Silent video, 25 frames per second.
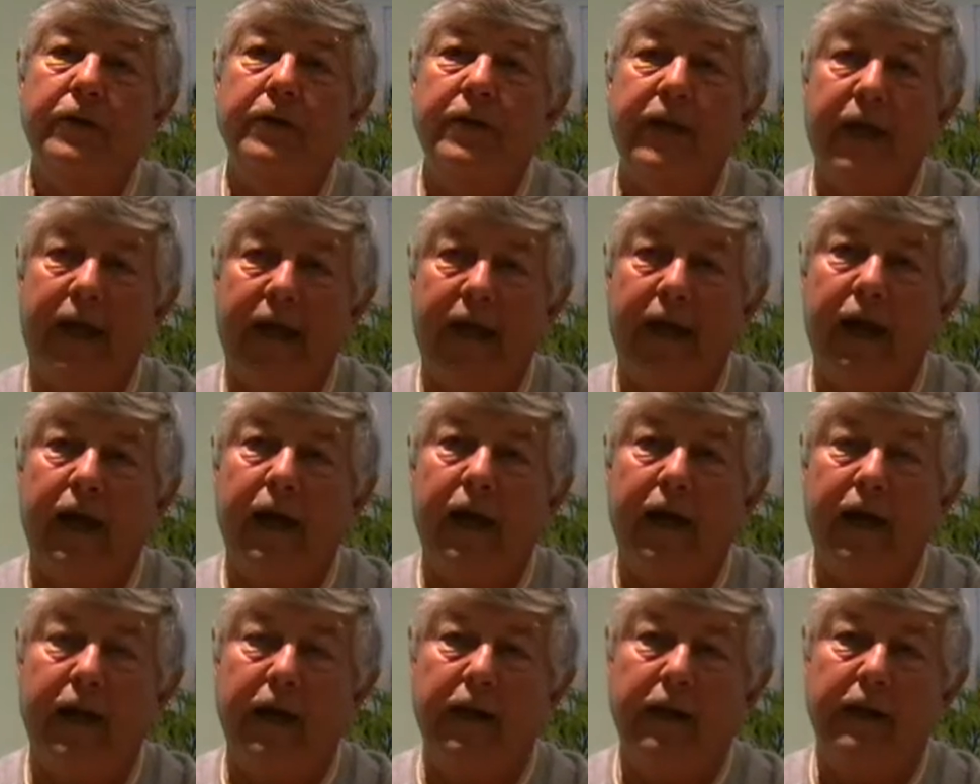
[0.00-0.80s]

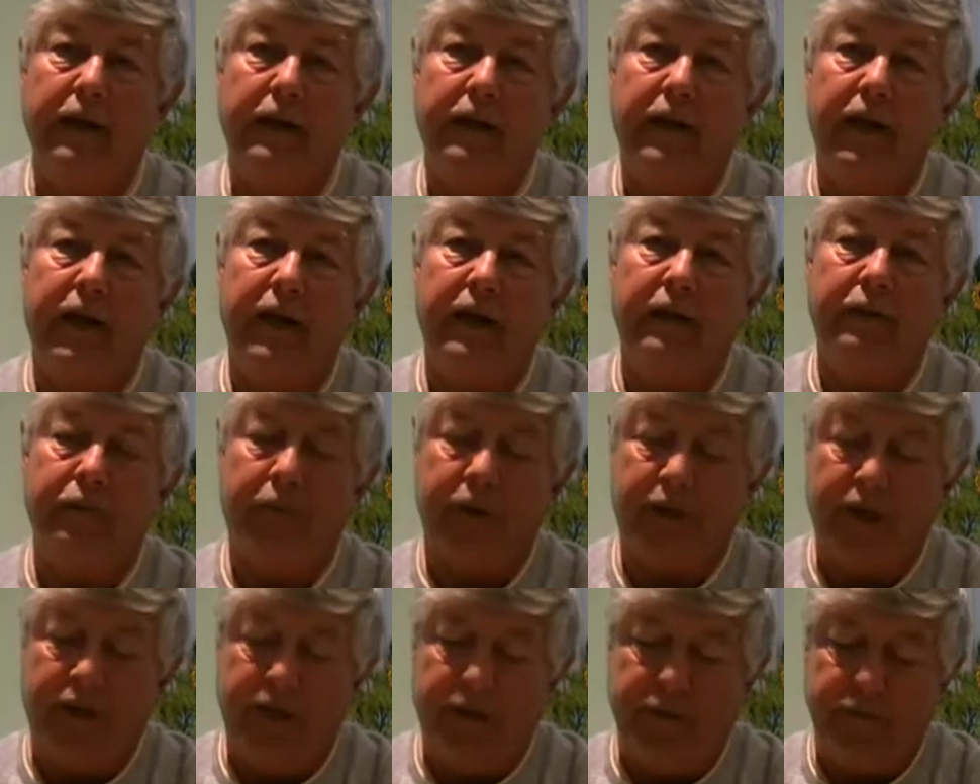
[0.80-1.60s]
And
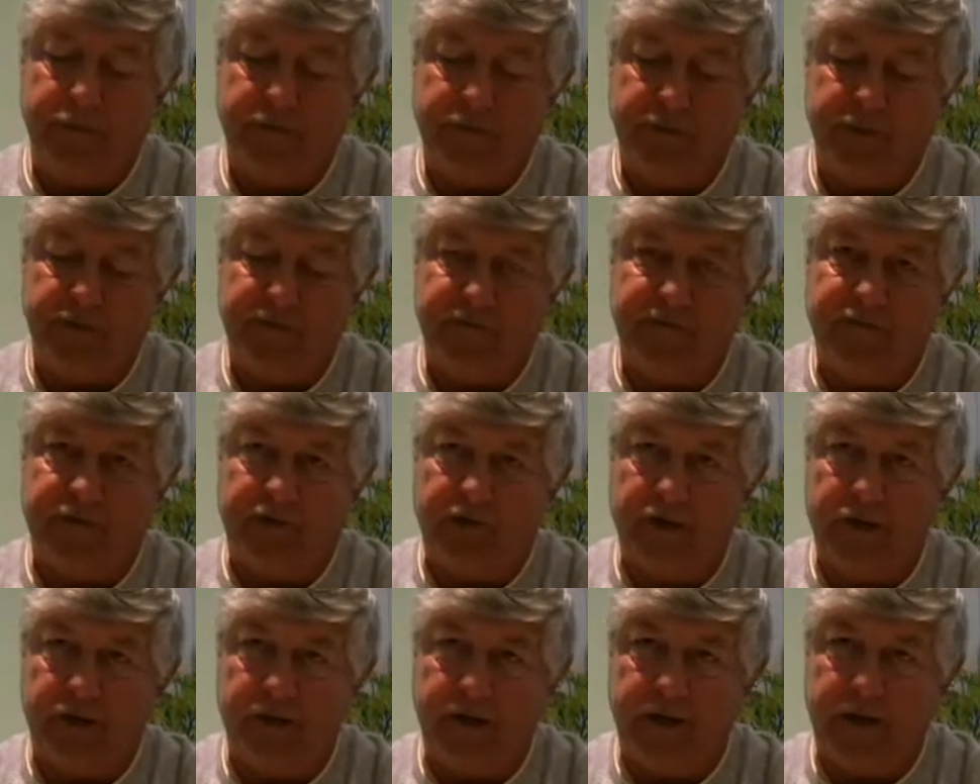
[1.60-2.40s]
then when he was at
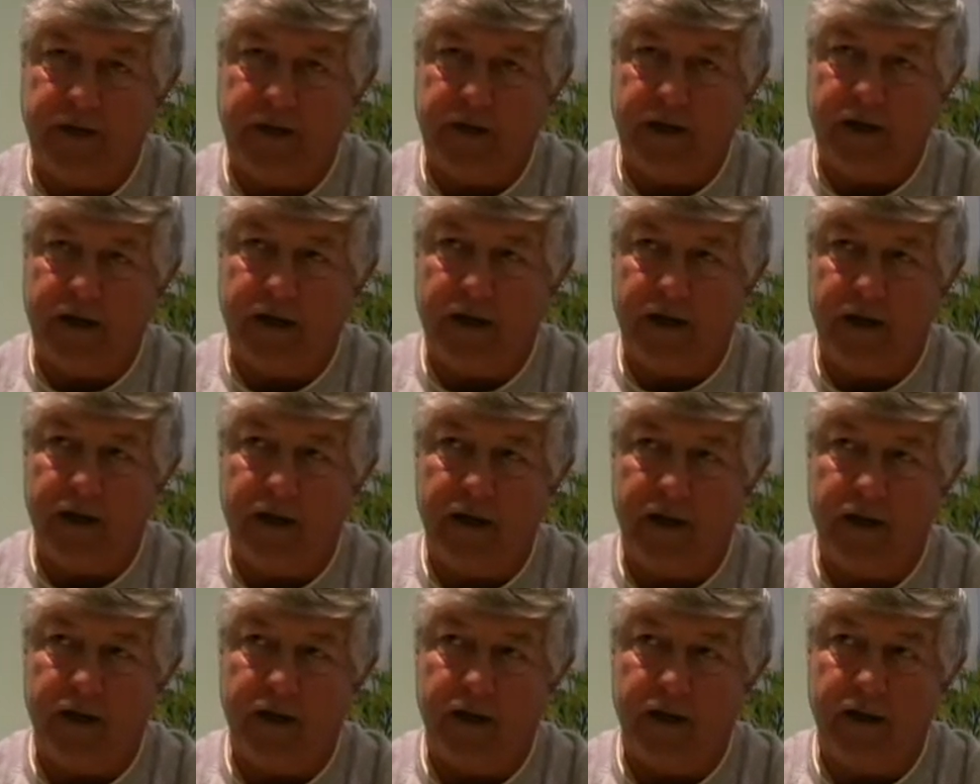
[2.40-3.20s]

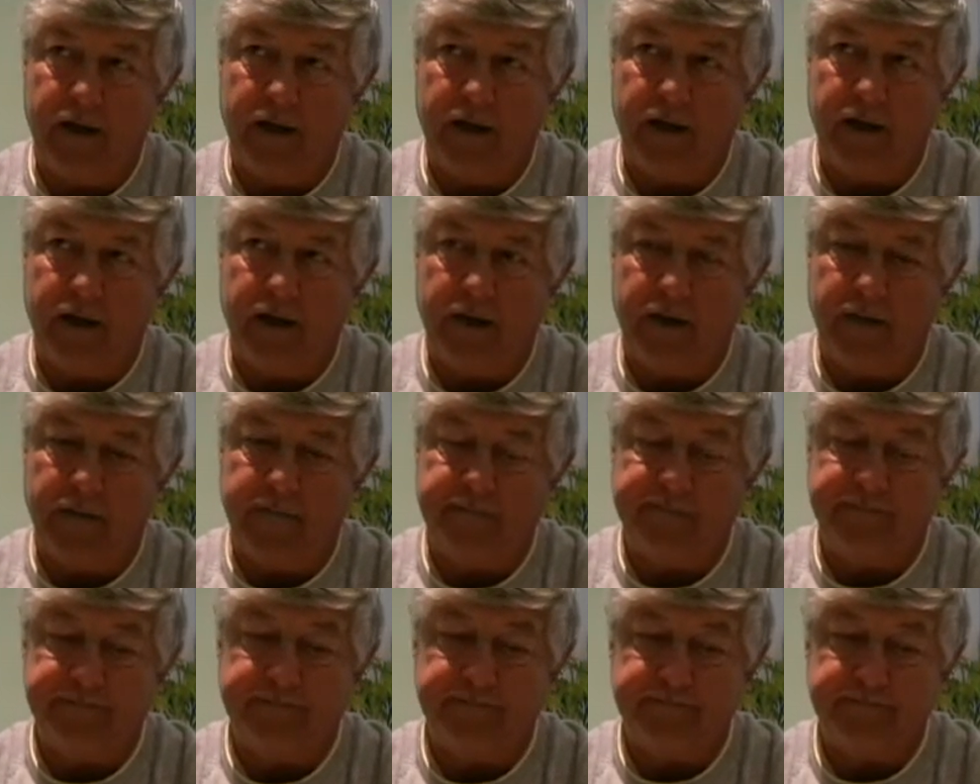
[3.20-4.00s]
Flanagan,
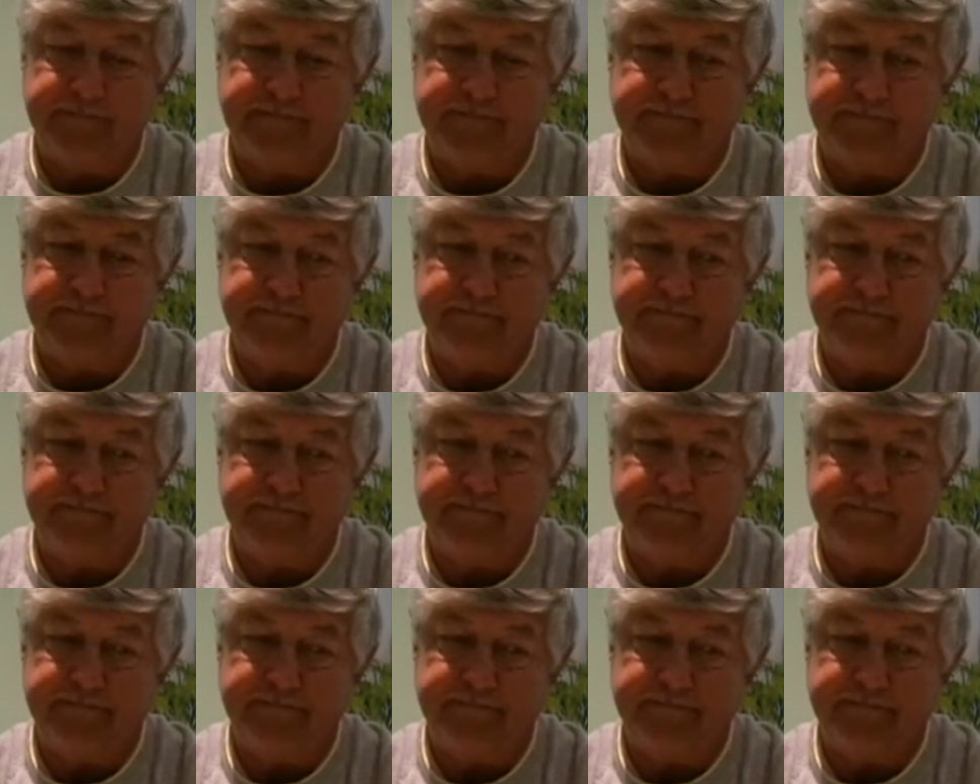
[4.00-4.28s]
not